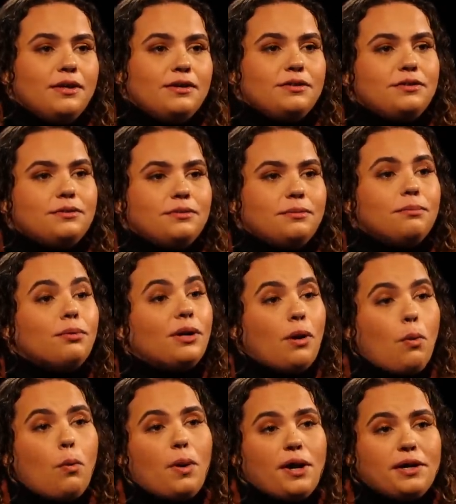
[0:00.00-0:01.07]
to bring
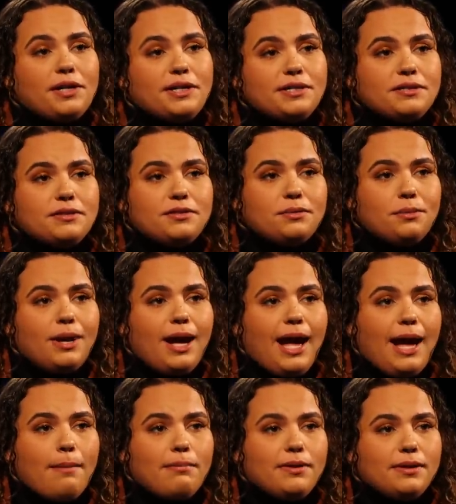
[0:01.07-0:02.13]
awareness to what
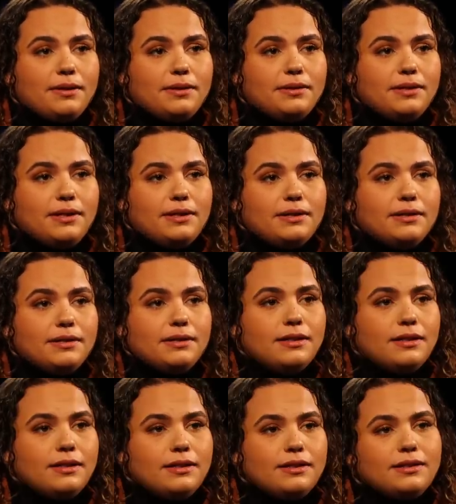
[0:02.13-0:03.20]
happened and
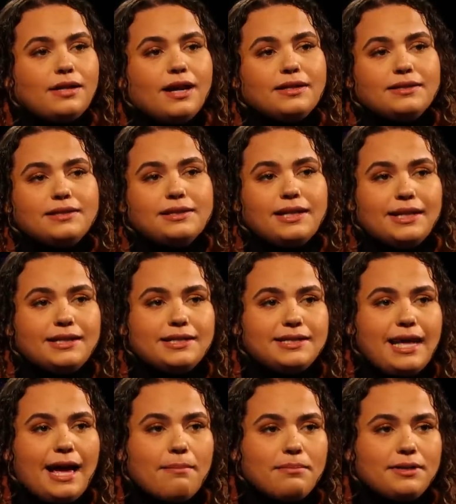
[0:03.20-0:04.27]
not to let this
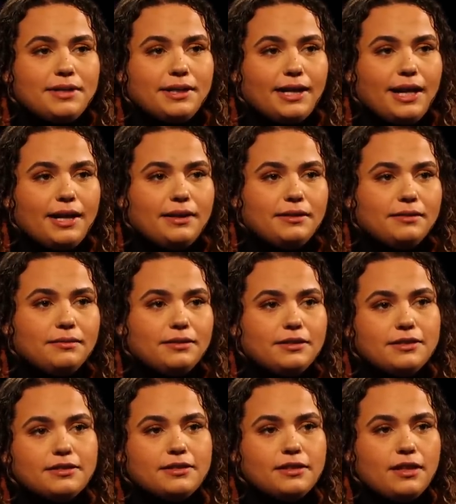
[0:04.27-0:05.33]
happen again.
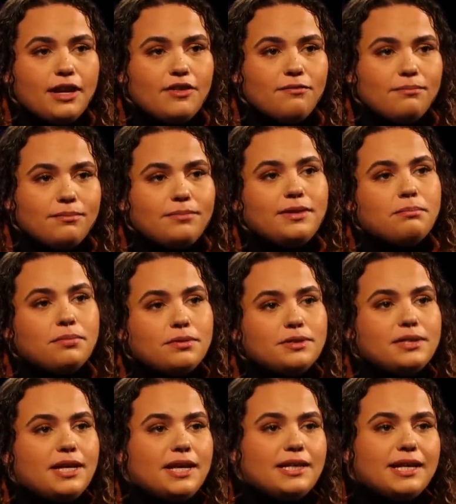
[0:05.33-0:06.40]
Because a lot of people
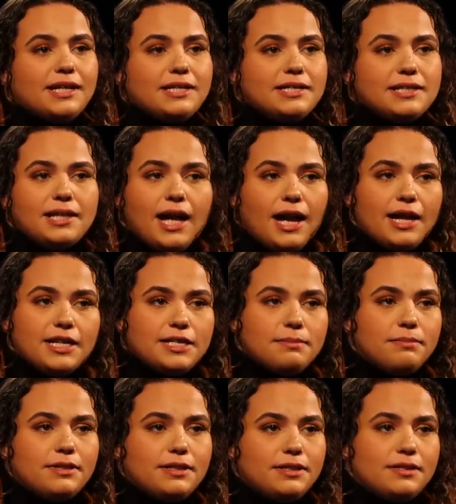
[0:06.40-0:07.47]
saying that it's lies,
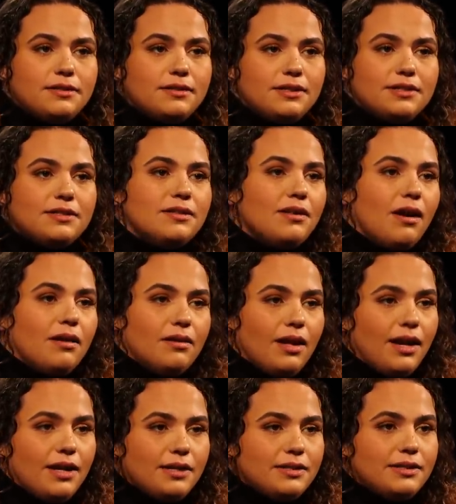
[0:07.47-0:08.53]
but it's not
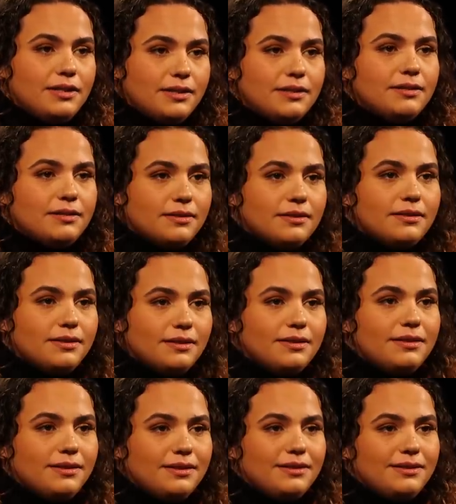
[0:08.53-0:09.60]
lies.
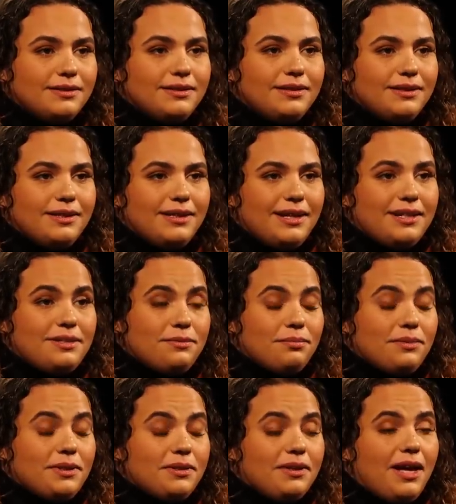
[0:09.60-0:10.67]
It's
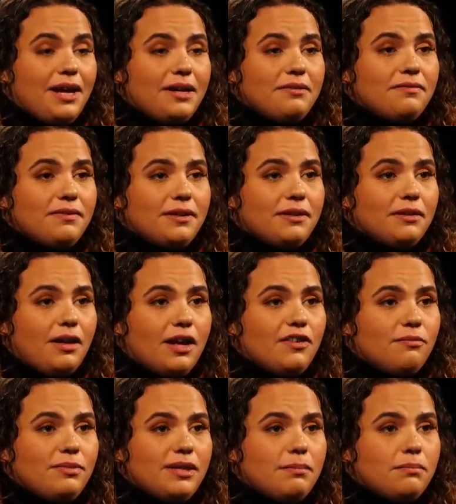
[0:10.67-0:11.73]
real life, and a lot
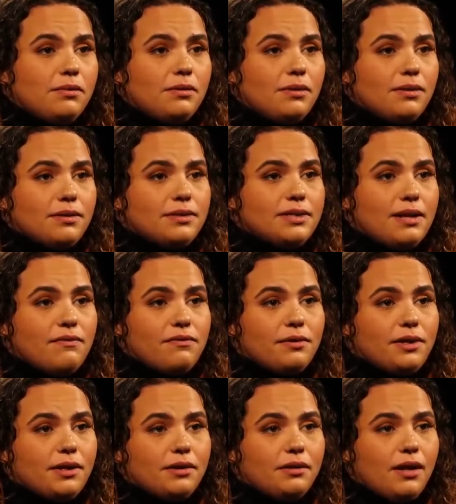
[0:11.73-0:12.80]
of people are
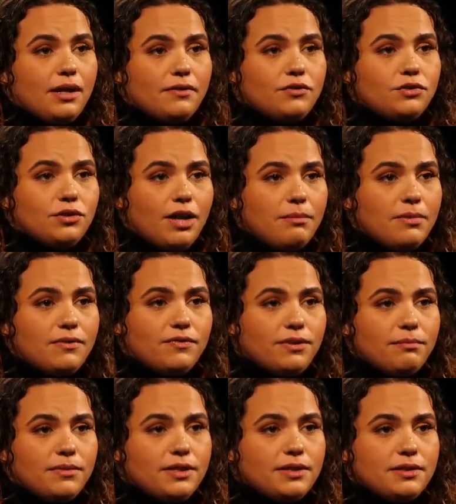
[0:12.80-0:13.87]
suffering a lot of trauma
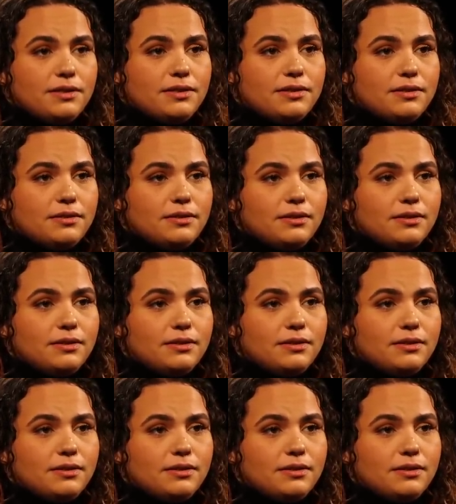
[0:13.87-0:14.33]
from this.